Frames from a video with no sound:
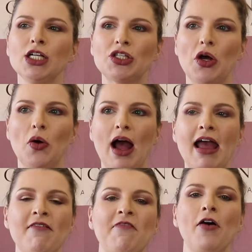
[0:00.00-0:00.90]
So I
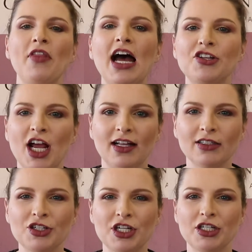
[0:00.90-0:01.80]
have found that
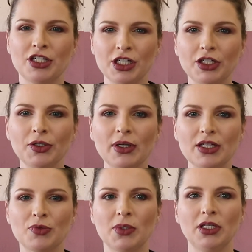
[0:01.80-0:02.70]
challenging too,
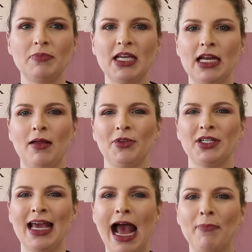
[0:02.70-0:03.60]
is really being able to
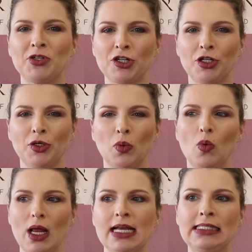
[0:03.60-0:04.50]
capture
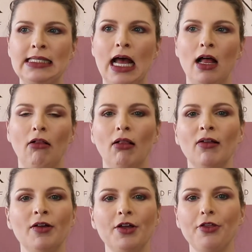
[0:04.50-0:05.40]
what I sell
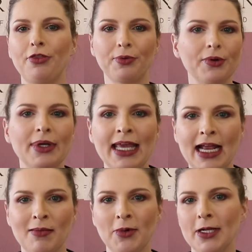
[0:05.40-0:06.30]
through a
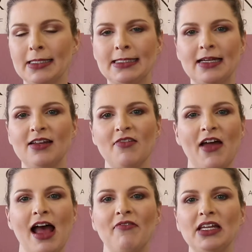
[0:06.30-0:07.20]
camera instead of
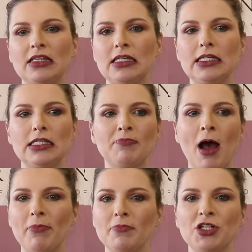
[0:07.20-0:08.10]
having these
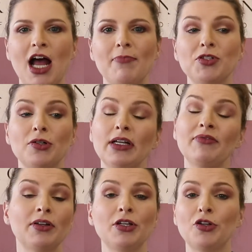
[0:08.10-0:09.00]
pop-up shops, or
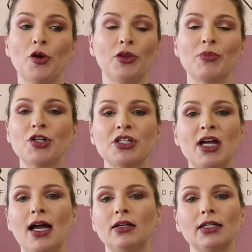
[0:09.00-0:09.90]
even, you know, the
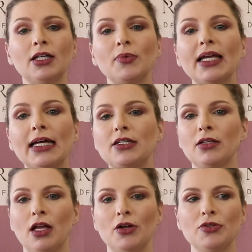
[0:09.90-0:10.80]
mercantile here, we had to
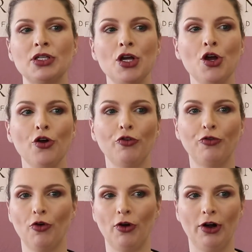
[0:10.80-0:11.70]
close
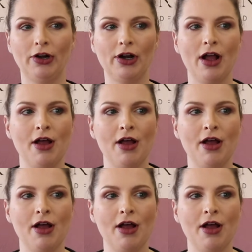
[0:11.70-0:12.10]
for